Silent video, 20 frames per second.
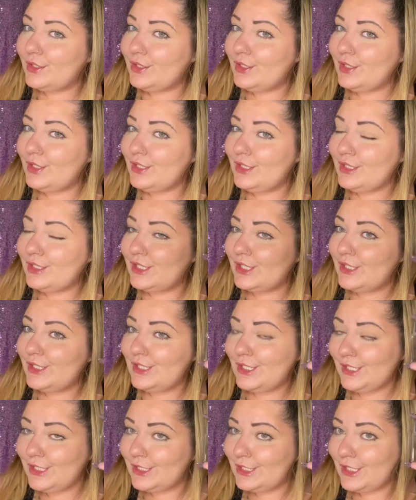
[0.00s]
eensy
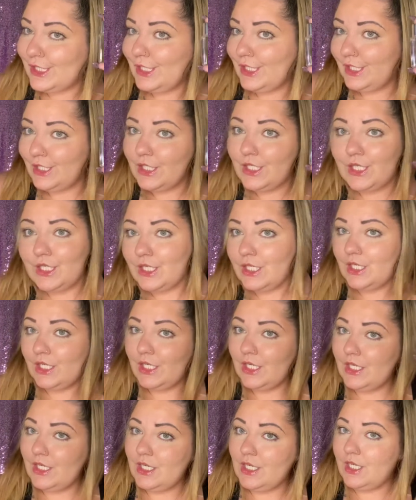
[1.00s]
teensy
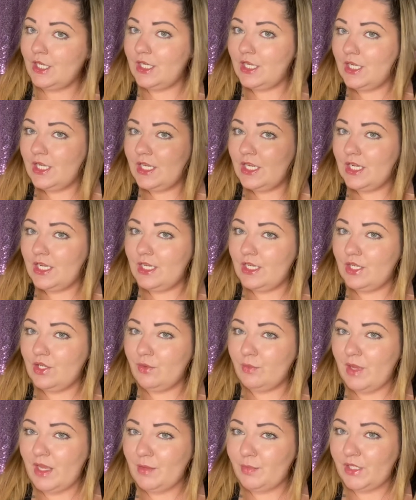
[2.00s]
little
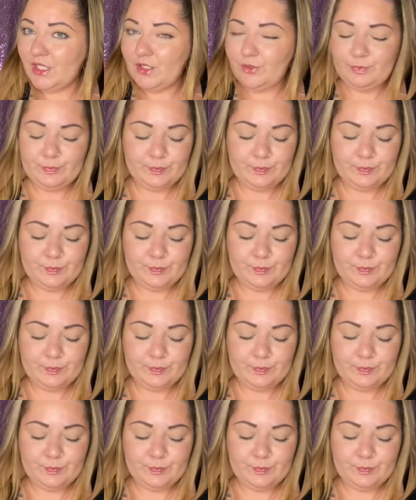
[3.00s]
baby.